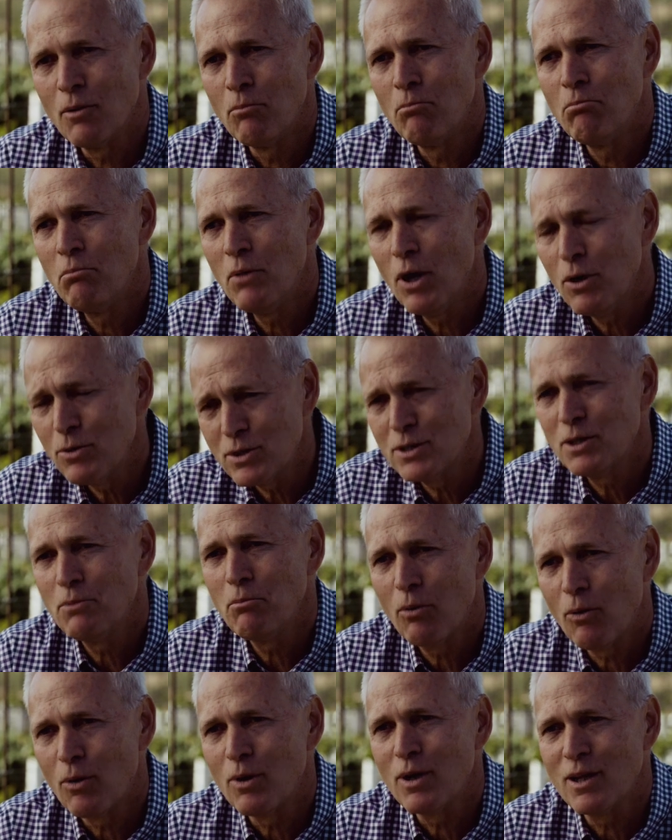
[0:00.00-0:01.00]
The most
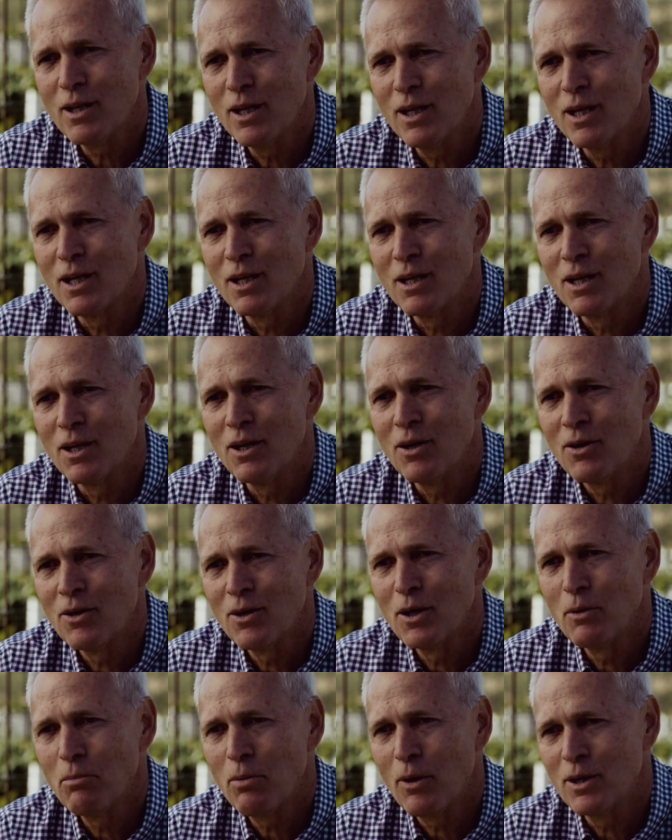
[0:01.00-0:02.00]
important thing in the
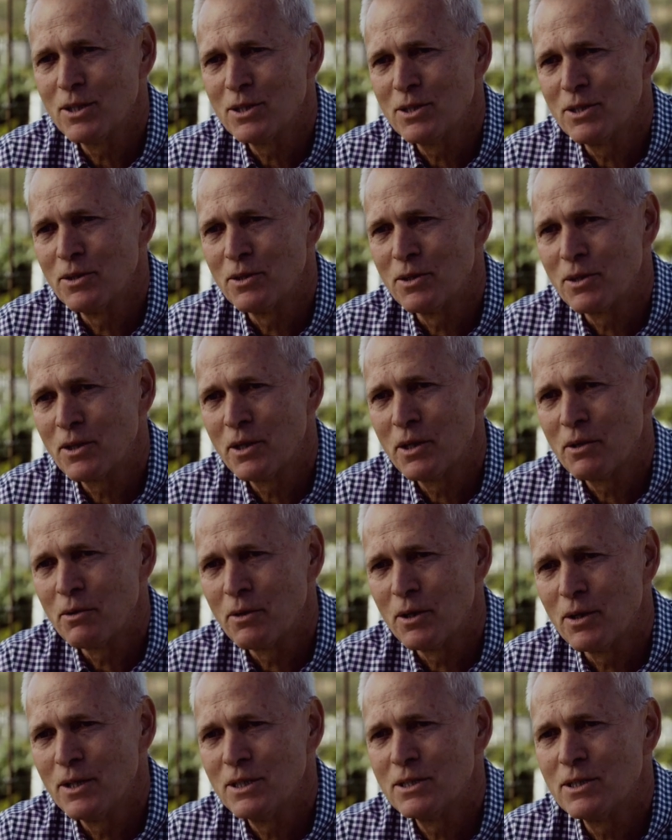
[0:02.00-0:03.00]
early parts of your
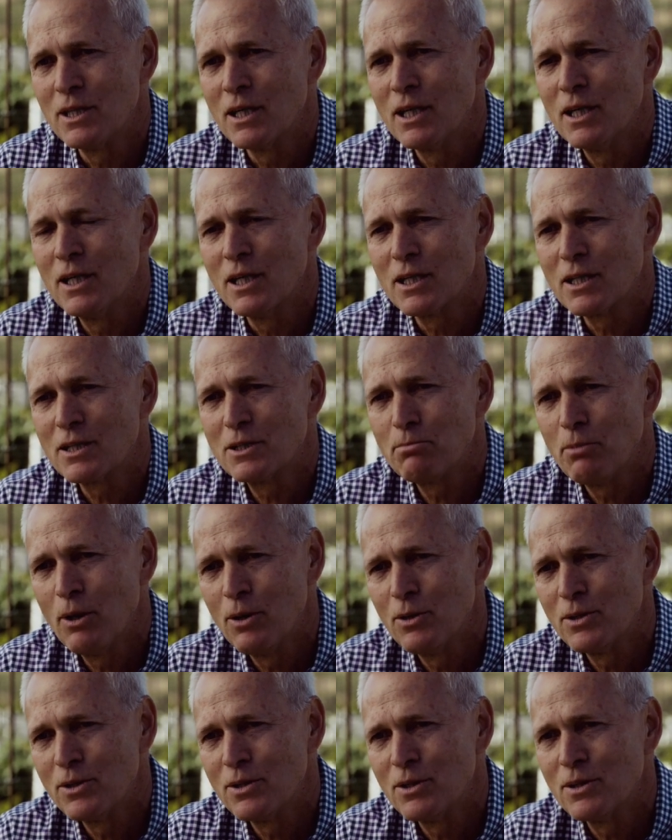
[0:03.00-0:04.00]
career is to get
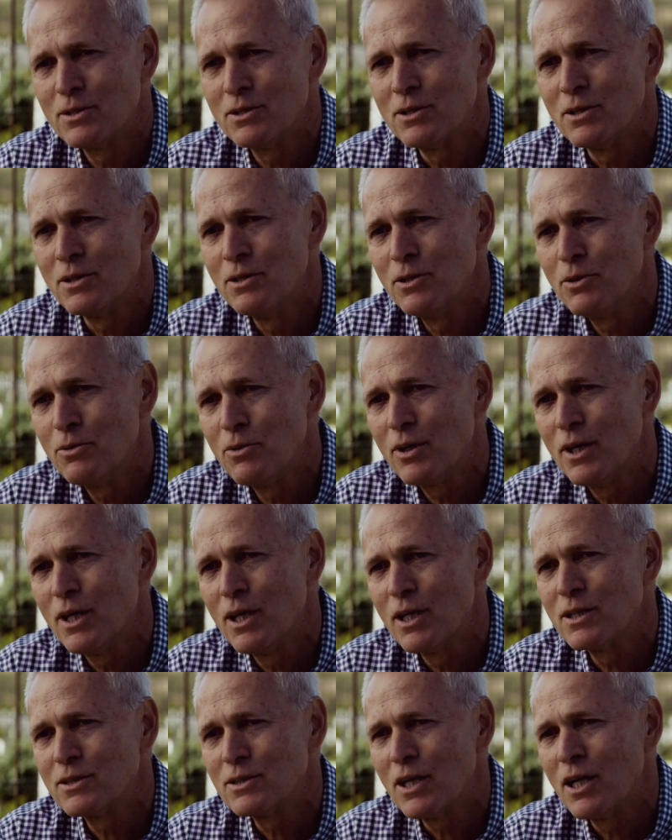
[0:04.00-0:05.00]
exposure to new
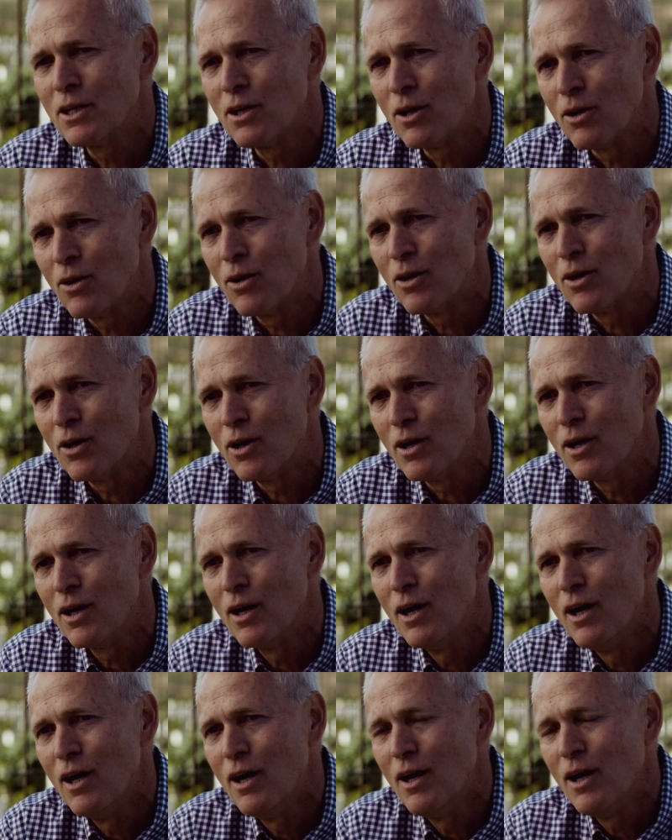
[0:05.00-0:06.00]
things and to learn.
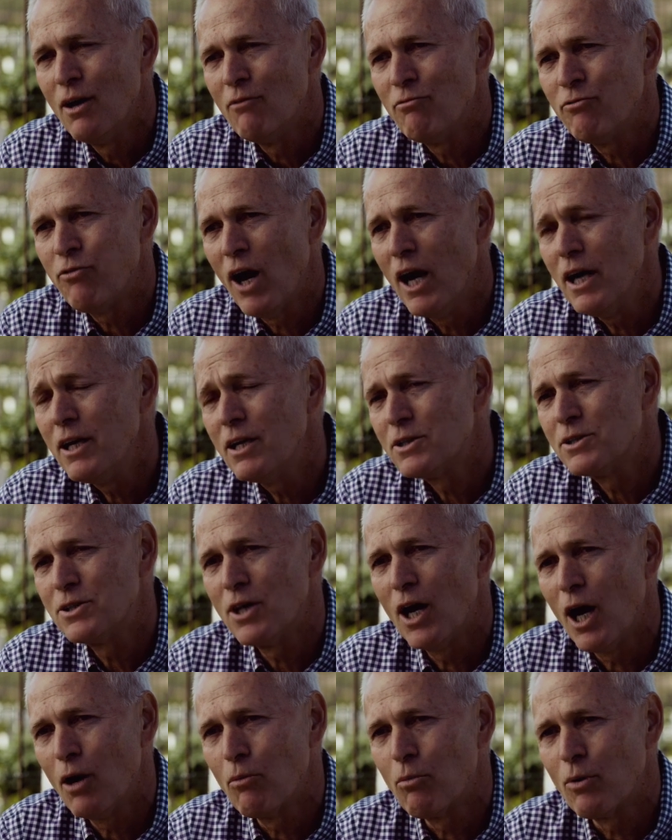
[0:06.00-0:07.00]
Find a
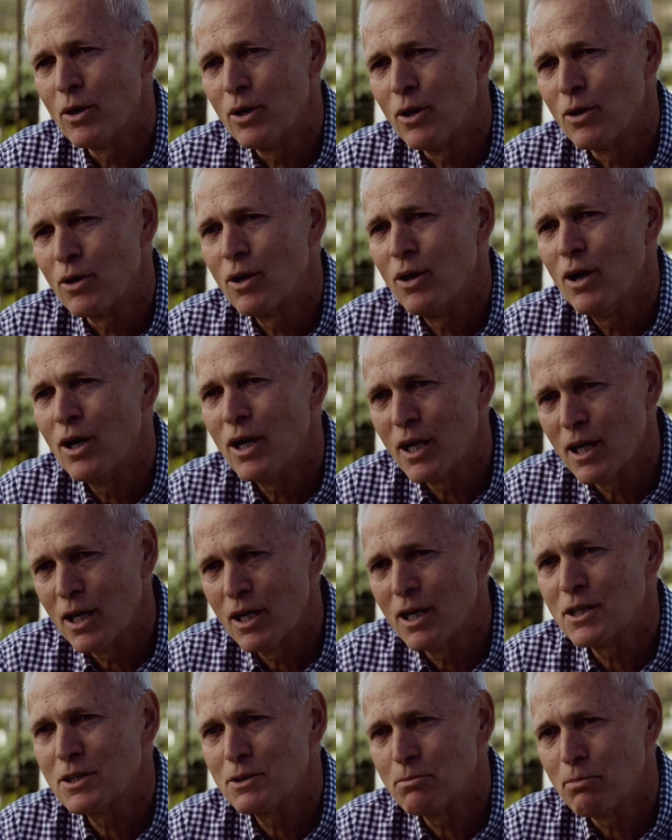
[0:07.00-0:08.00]
job where you're going to
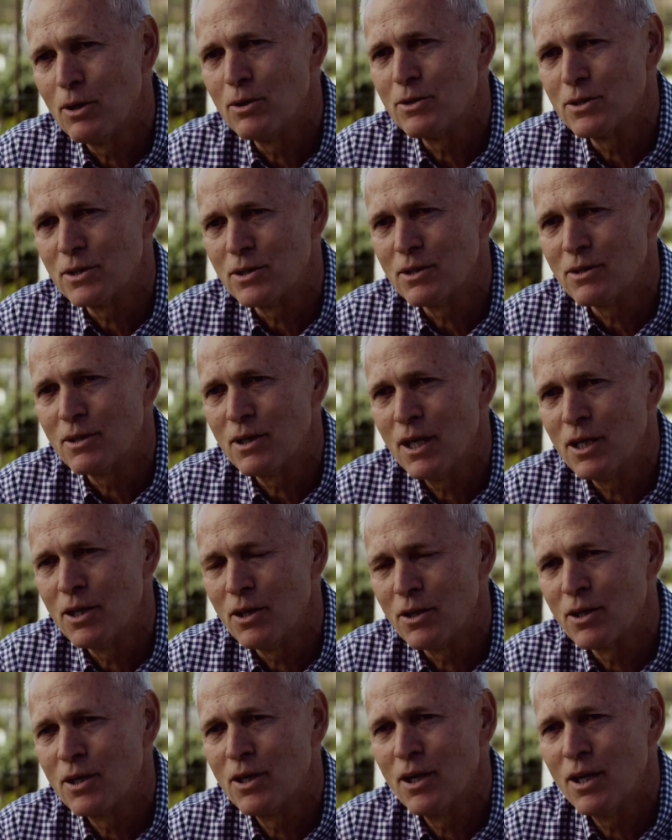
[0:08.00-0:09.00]
get exposure
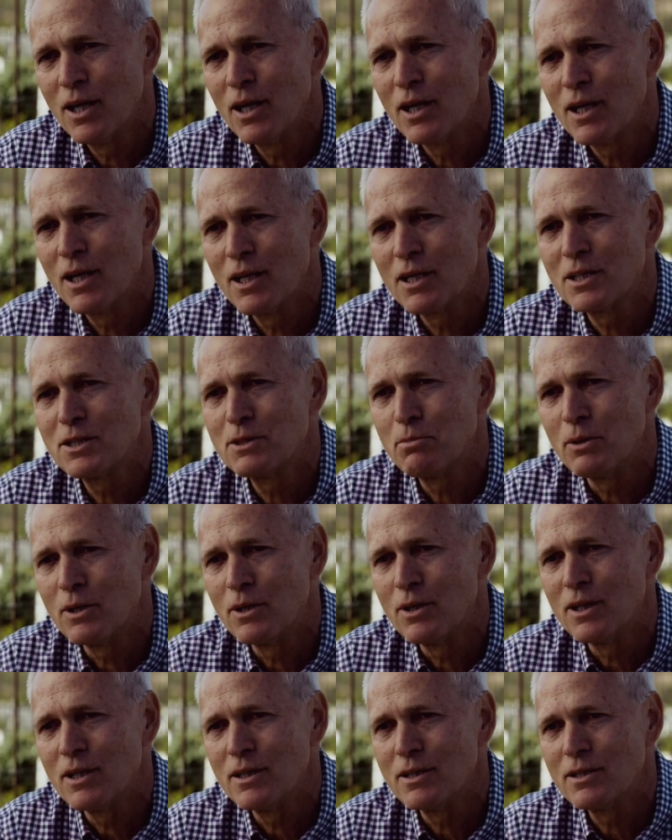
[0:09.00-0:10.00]
and you're going to get
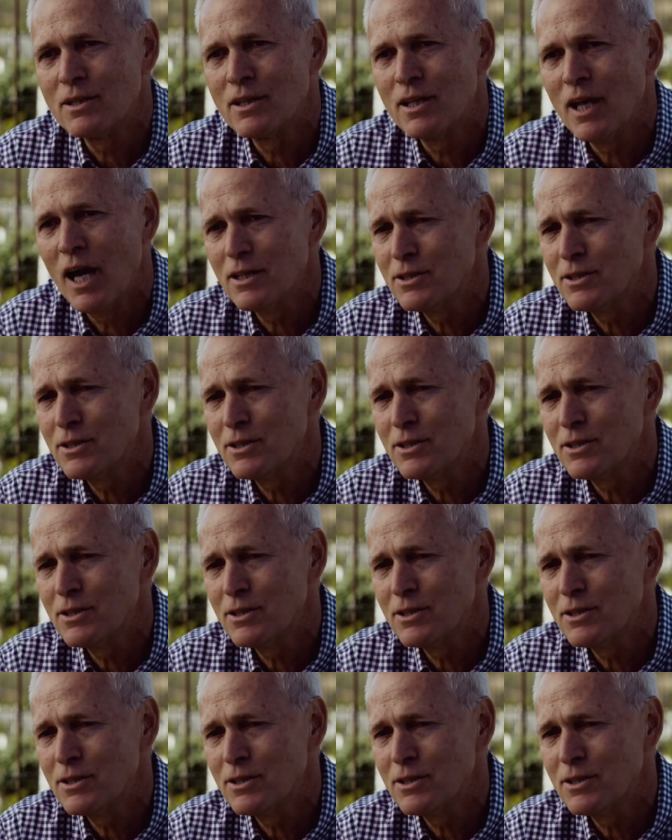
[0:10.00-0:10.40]
experience.